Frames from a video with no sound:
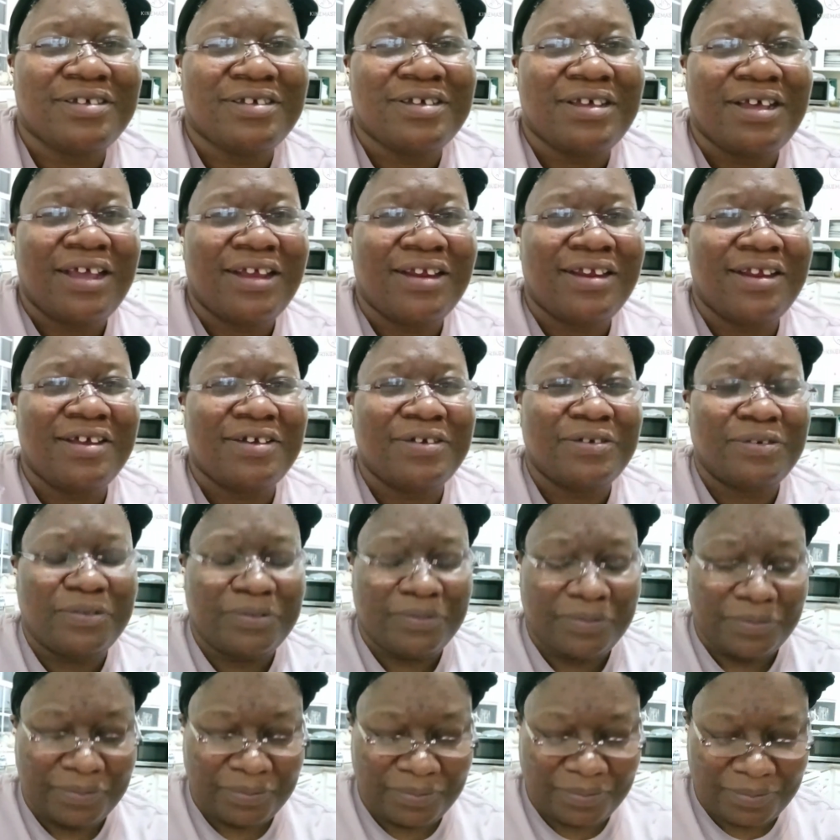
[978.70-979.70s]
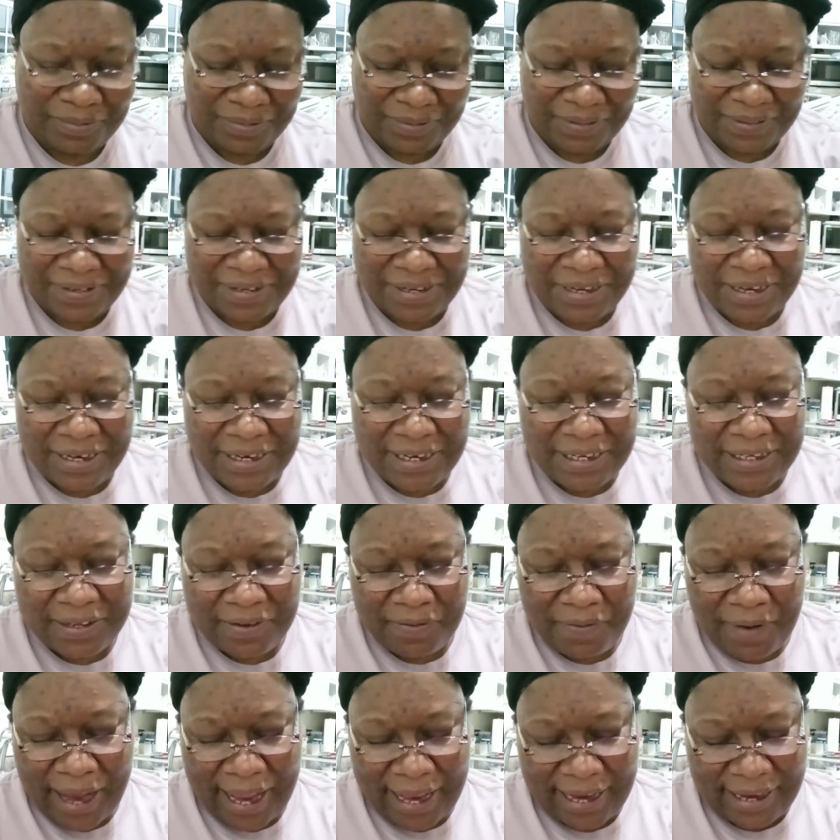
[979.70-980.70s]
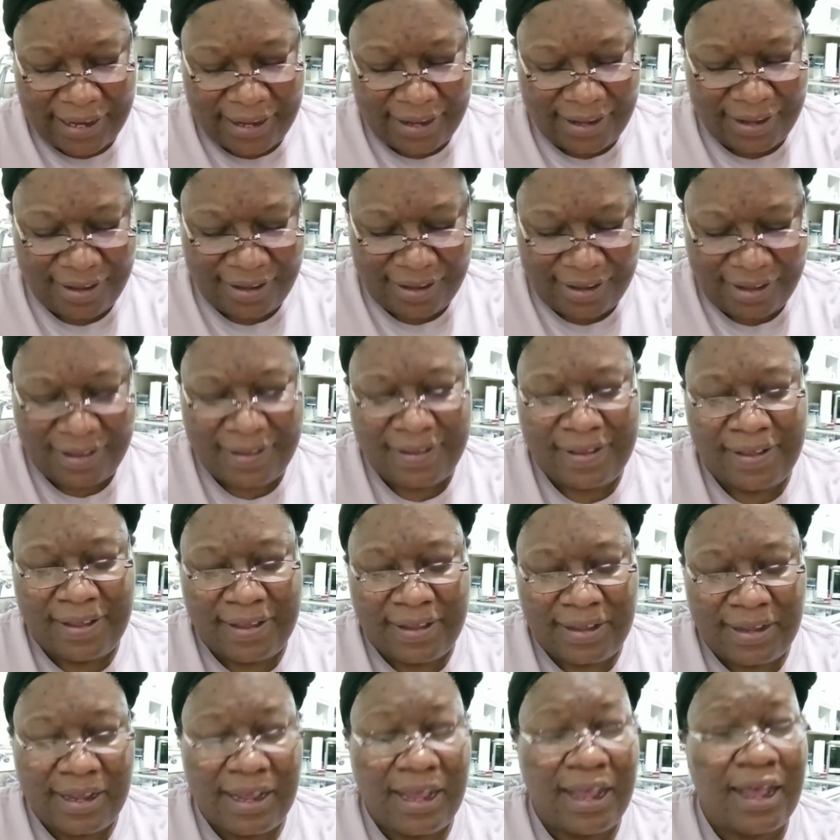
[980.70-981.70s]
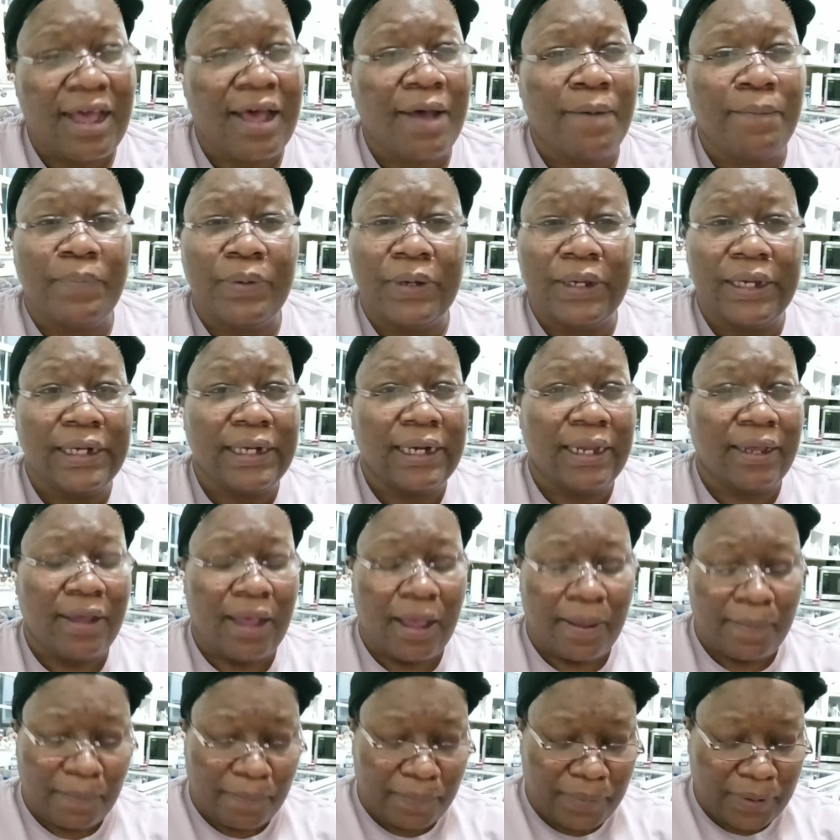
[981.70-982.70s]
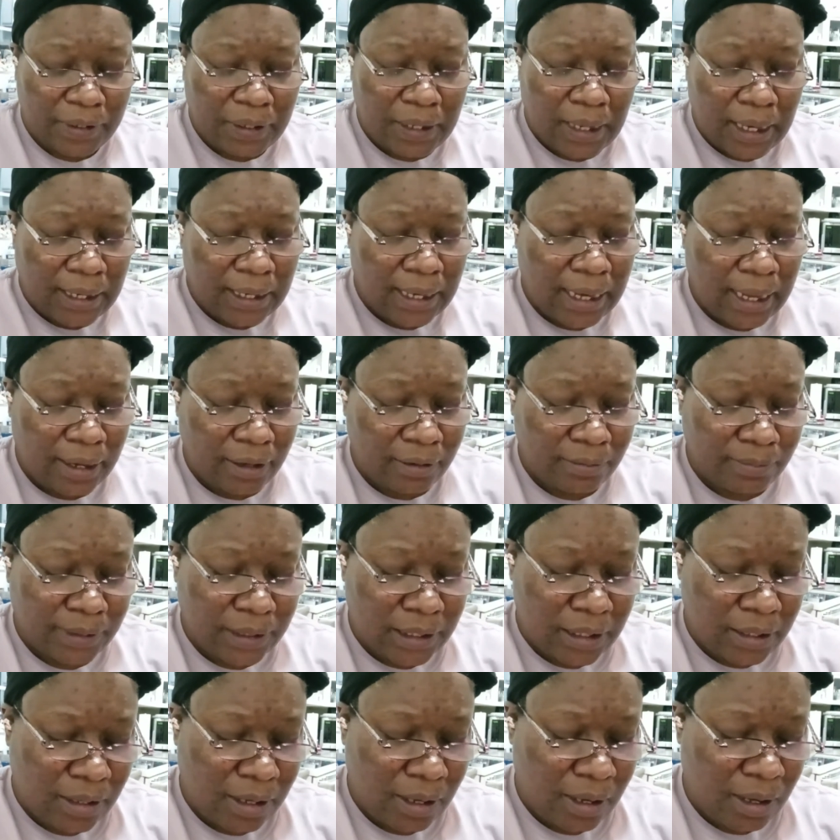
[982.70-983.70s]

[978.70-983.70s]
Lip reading: hello. Lisa Riley. Yeah, I'm putting their names in